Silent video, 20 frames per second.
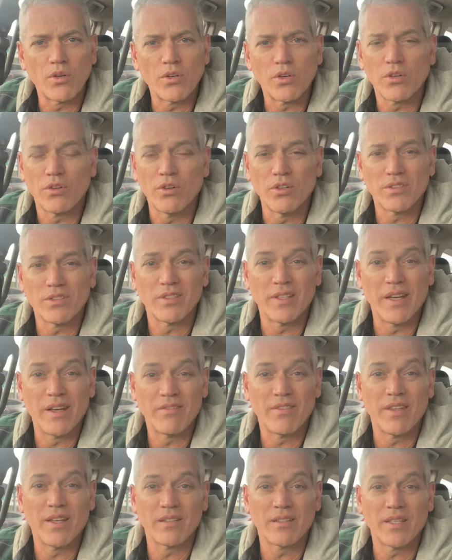I got to
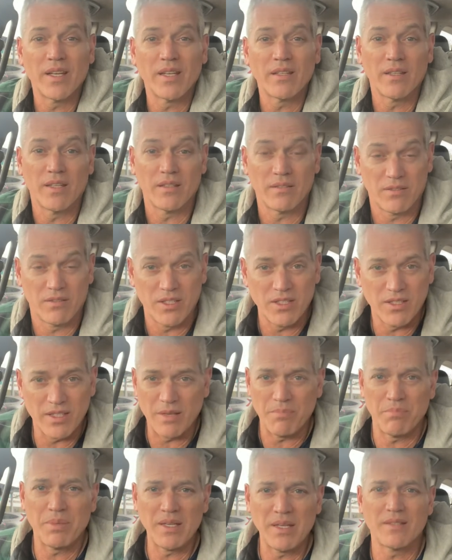have
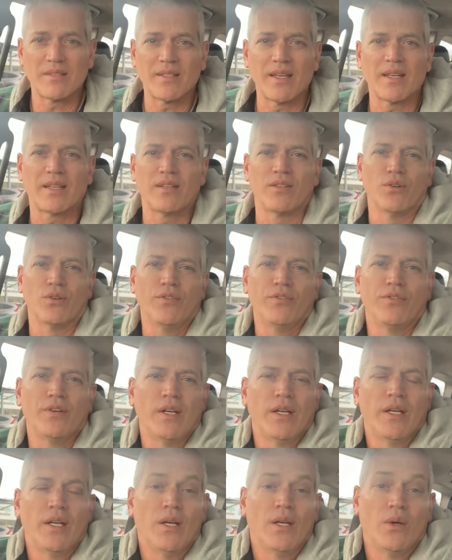that piece taken off
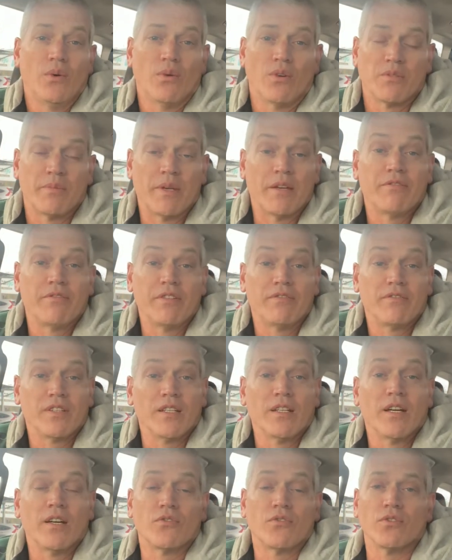was about
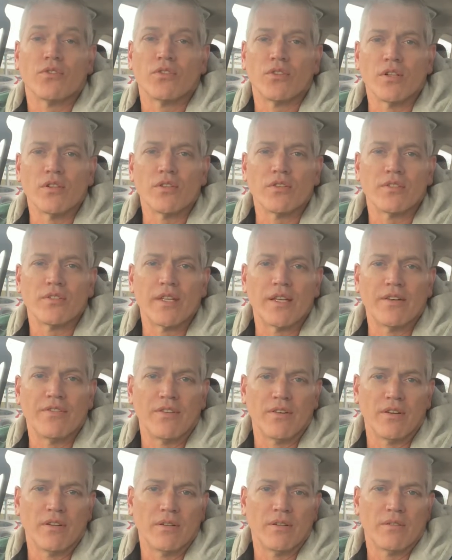$1,500. Now
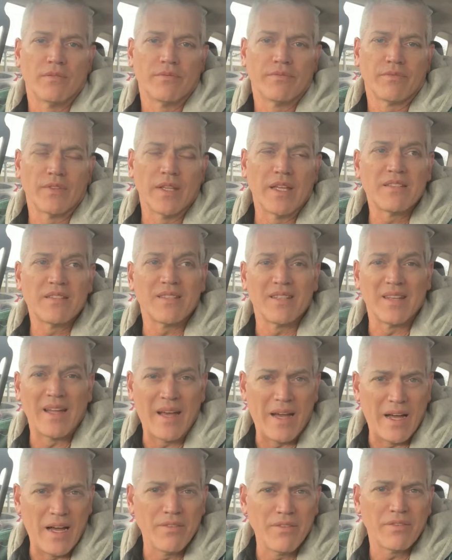for less than
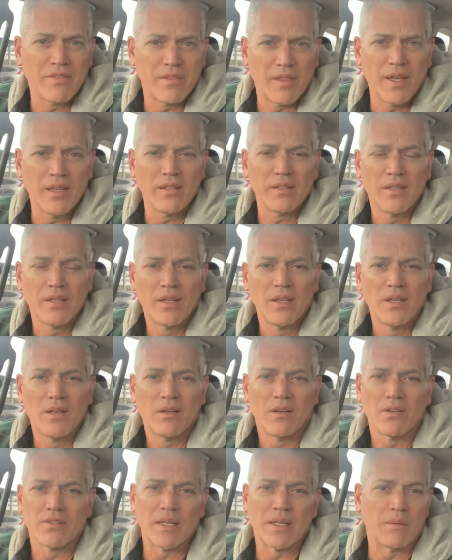half of that,
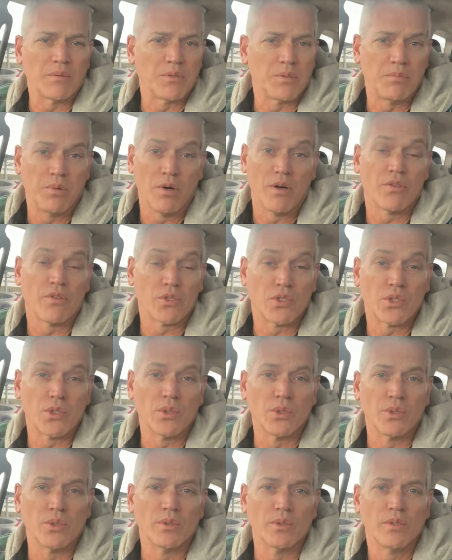I was able to buy the
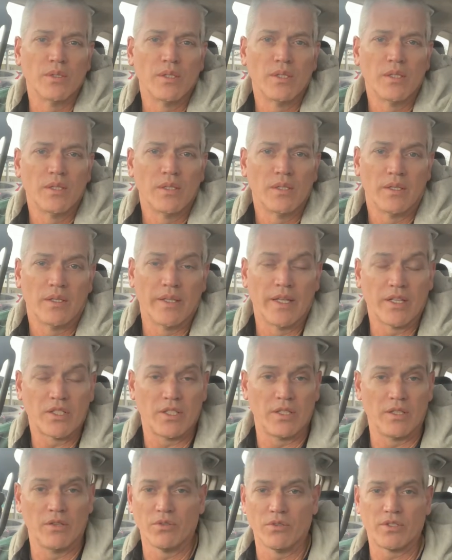tool and
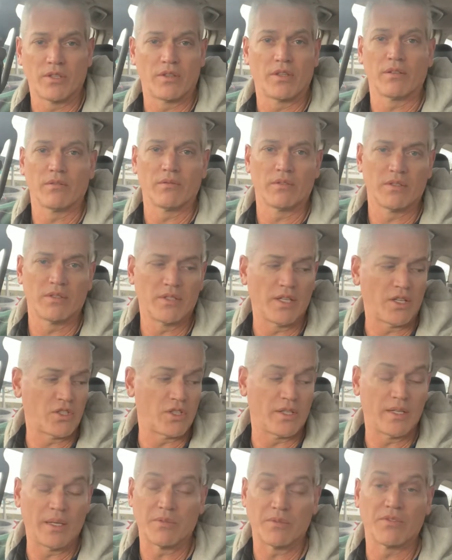actually also the
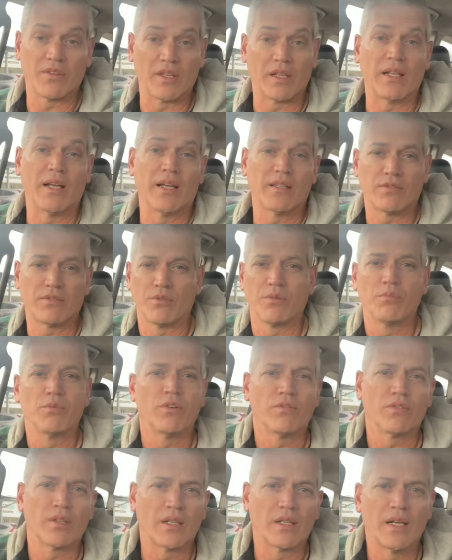suction cups for the glass to
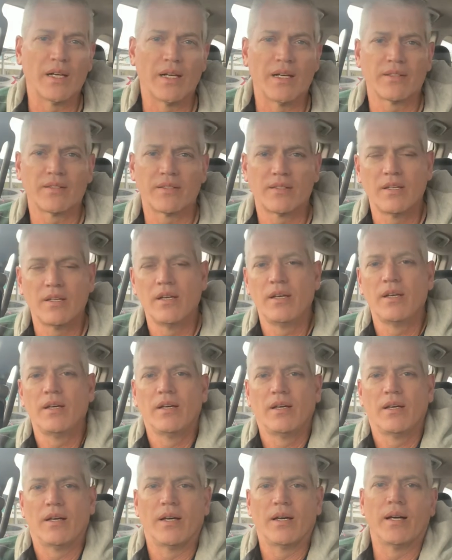remove the glass
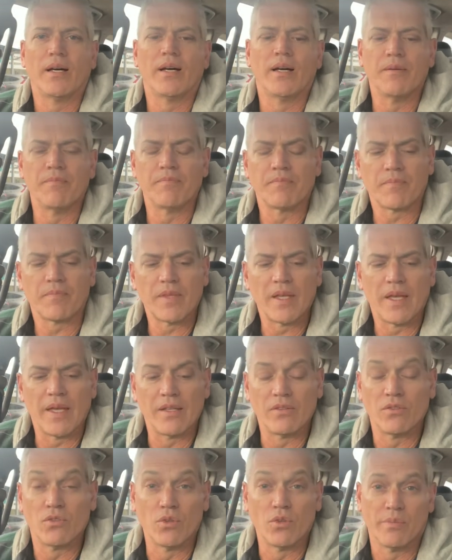
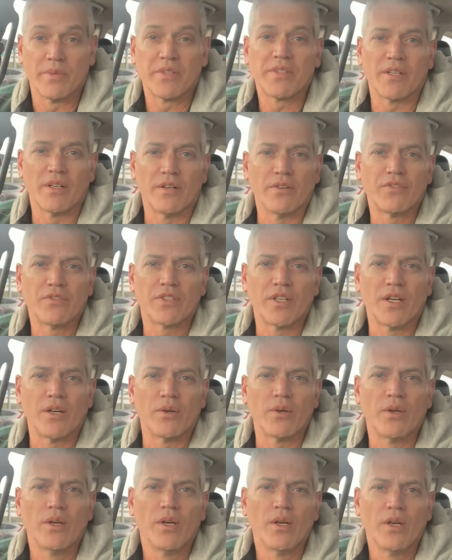and do it myself.
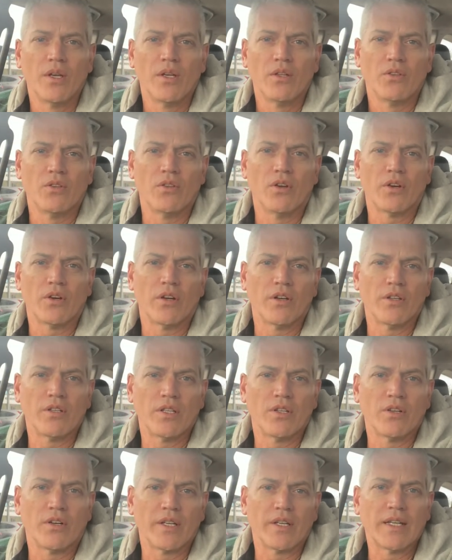So not only
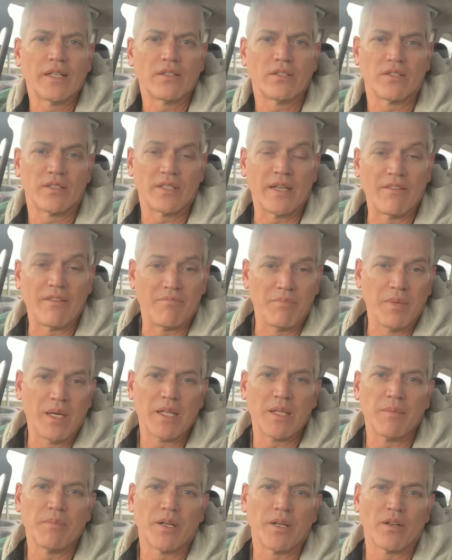did I get to save
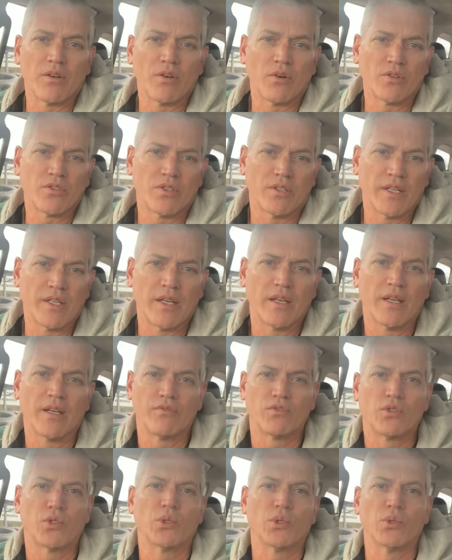money, but I also now
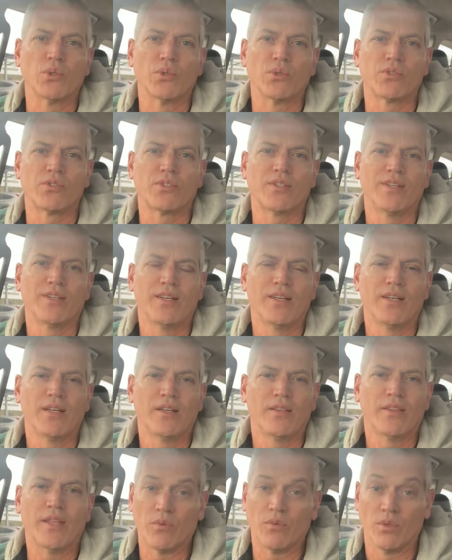have tools
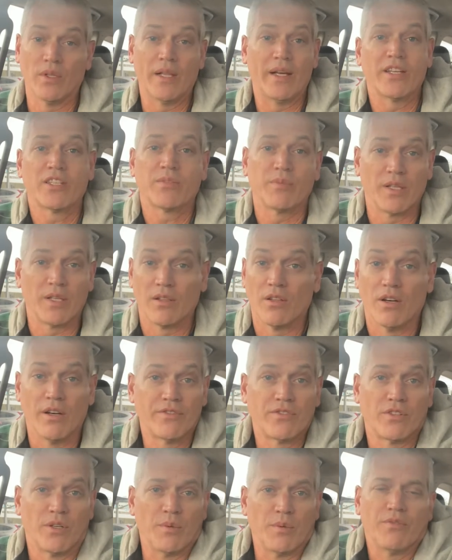that will last me a
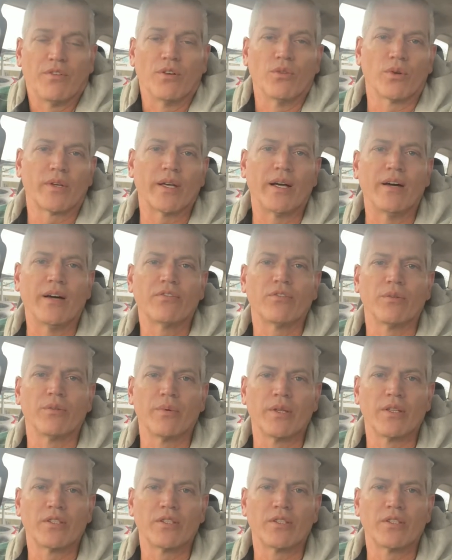lifetime if I look after them.